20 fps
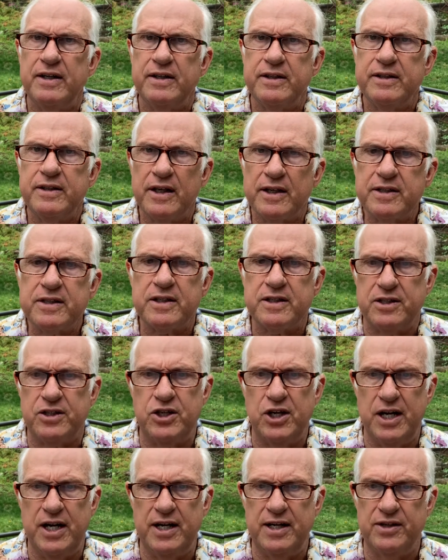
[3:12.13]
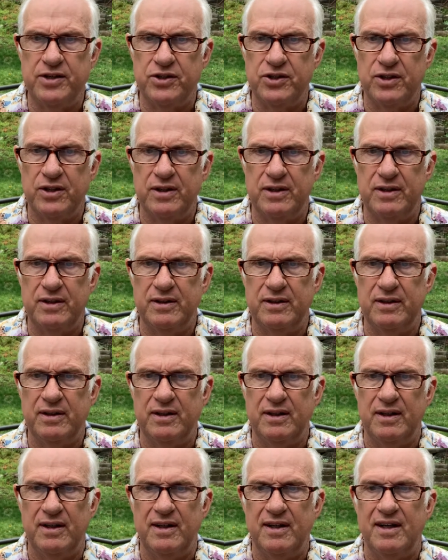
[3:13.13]
doesn't change.
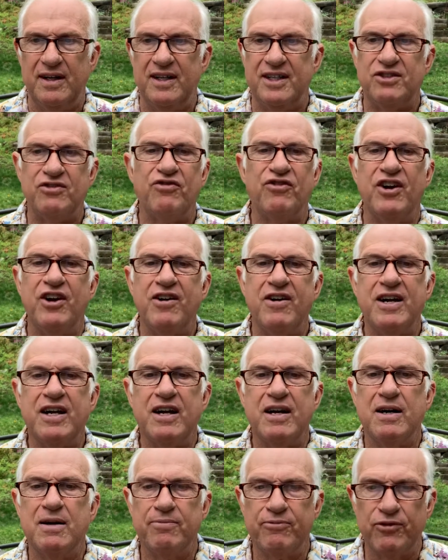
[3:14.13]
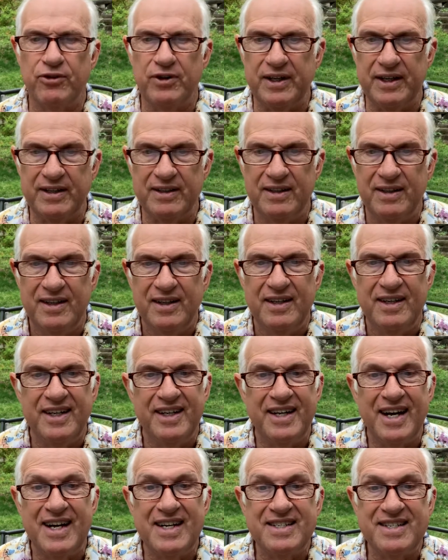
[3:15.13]
It's very comforting. In
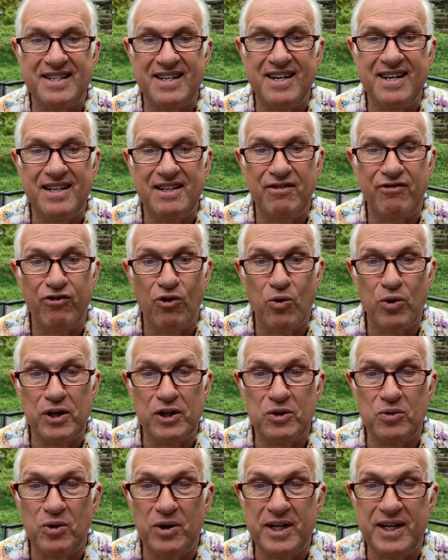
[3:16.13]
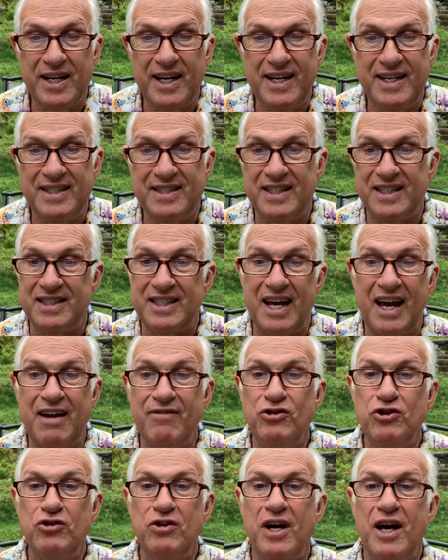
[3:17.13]
Isaiah 40, 28, he says, Have
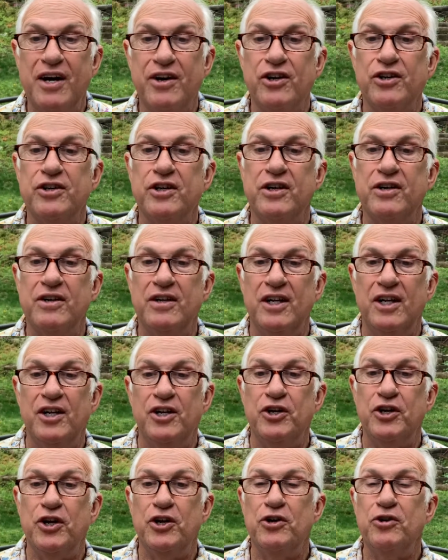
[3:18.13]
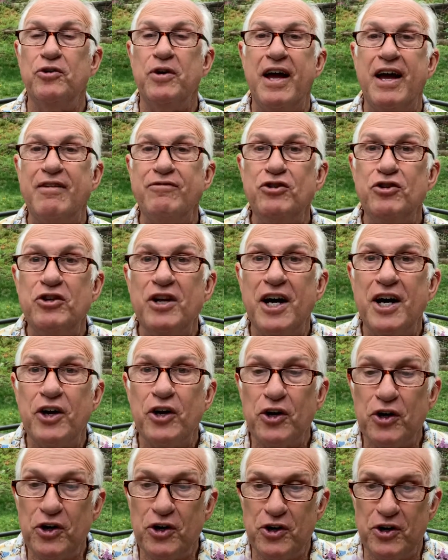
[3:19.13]
you not known? Have you not
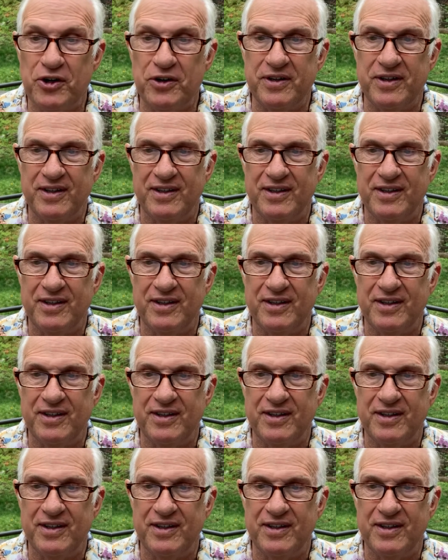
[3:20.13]
heard?